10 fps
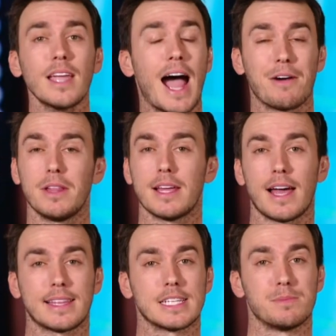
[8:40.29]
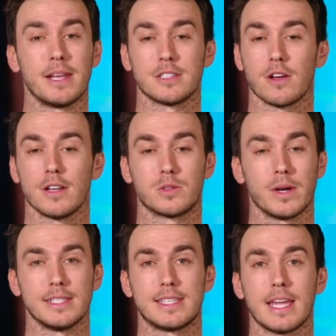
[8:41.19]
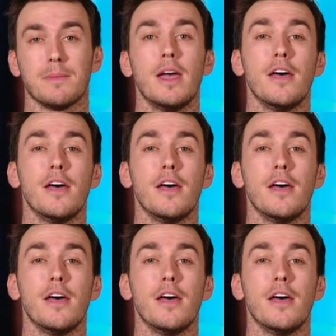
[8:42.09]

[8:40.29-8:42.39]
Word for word: I really like this Minnesota Twins team.